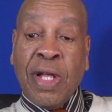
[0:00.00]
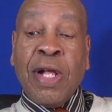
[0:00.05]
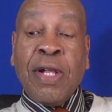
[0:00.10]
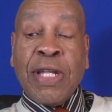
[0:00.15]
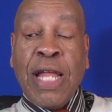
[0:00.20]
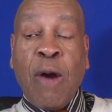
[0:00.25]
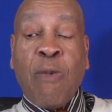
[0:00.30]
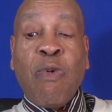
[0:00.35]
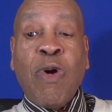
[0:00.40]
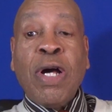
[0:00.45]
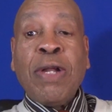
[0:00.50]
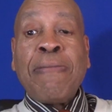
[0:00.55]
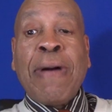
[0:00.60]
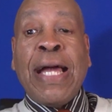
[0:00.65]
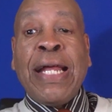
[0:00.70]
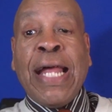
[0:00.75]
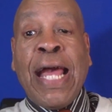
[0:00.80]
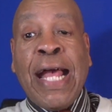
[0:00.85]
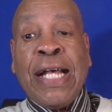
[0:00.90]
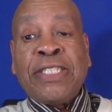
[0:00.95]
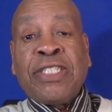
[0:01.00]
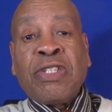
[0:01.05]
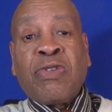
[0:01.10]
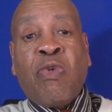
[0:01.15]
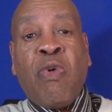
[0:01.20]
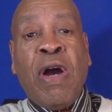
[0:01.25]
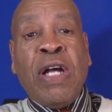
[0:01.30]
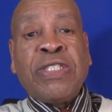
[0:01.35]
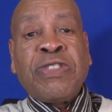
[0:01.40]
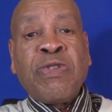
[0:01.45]
Now one might ask the
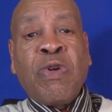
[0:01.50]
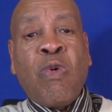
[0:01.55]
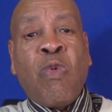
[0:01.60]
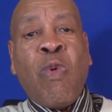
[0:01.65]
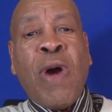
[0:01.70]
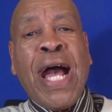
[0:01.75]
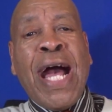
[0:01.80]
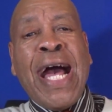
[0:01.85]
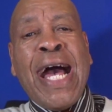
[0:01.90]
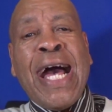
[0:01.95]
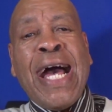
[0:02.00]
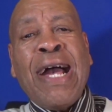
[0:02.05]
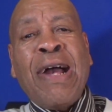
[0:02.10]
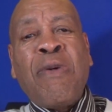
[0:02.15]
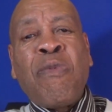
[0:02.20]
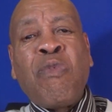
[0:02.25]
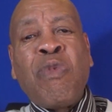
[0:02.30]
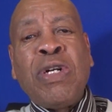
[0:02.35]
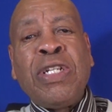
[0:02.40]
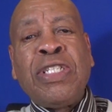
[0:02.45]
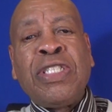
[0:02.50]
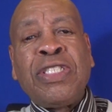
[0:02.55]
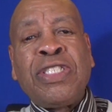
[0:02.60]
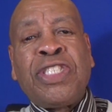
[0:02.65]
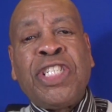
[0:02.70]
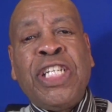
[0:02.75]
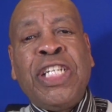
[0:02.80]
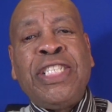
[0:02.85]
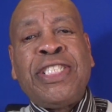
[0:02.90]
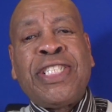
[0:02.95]
question, why would
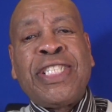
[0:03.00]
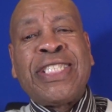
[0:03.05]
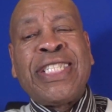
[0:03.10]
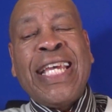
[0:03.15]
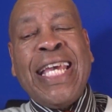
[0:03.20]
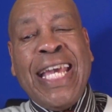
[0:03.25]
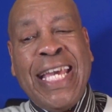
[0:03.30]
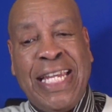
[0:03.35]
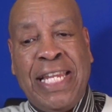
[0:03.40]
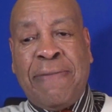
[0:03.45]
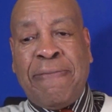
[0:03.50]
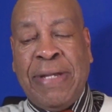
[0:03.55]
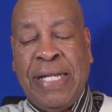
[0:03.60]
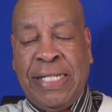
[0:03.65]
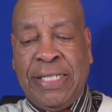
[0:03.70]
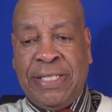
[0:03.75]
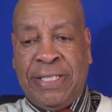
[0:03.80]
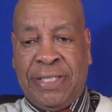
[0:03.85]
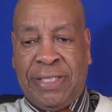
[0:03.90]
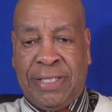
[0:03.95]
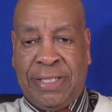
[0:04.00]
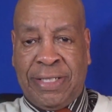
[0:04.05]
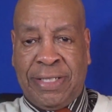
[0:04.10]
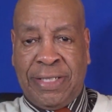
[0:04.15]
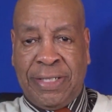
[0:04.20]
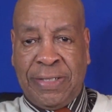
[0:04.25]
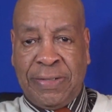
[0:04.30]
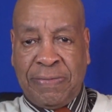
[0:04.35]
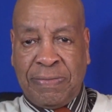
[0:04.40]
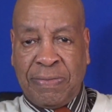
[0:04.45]
Jesus'
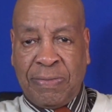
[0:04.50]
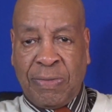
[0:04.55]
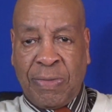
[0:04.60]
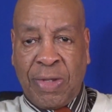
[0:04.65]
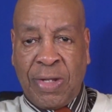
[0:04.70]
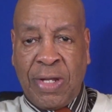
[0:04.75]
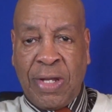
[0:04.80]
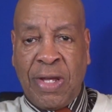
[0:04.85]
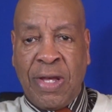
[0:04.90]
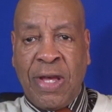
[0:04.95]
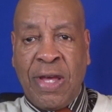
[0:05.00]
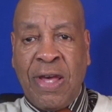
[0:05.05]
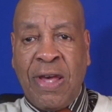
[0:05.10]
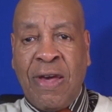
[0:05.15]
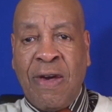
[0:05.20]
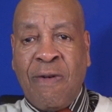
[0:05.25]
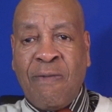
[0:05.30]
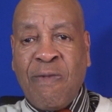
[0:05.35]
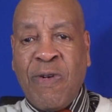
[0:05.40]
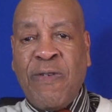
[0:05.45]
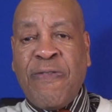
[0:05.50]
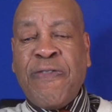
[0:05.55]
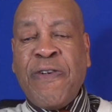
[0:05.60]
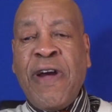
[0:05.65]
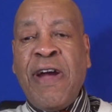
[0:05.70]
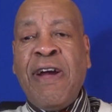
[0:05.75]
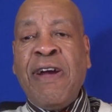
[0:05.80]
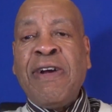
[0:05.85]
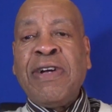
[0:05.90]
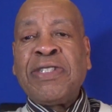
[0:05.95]
enemies
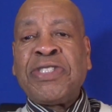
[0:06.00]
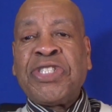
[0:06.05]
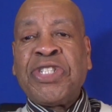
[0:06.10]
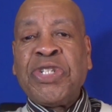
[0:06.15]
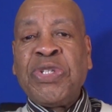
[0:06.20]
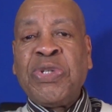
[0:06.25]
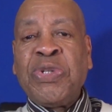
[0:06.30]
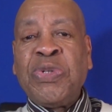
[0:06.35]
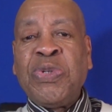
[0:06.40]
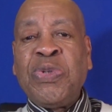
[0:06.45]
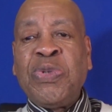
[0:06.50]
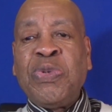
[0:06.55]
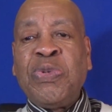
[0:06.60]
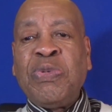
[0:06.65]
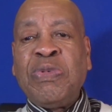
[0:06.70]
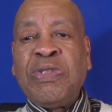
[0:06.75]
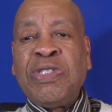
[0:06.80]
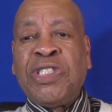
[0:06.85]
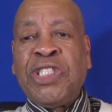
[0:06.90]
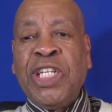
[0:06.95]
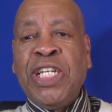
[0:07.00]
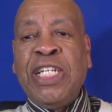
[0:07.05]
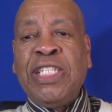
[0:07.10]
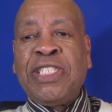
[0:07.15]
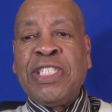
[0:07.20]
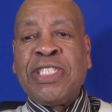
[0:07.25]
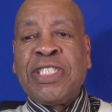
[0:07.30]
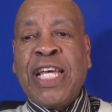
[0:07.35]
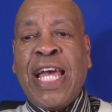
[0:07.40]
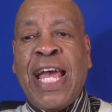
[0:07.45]
refer to
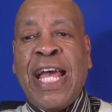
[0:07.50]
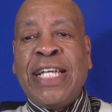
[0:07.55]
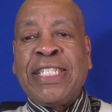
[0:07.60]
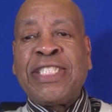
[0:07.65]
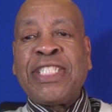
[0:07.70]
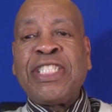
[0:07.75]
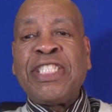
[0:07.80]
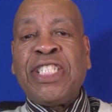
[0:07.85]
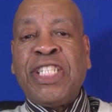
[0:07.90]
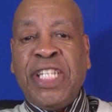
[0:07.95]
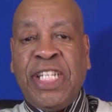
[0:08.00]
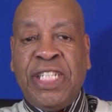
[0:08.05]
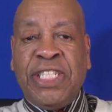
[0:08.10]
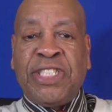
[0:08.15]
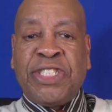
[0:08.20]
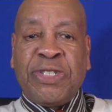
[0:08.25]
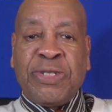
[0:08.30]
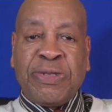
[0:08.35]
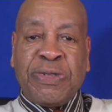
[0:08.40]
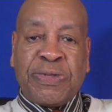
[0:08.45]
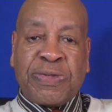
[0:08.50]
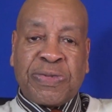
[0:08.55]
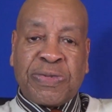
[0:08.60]
Jesus as teacher?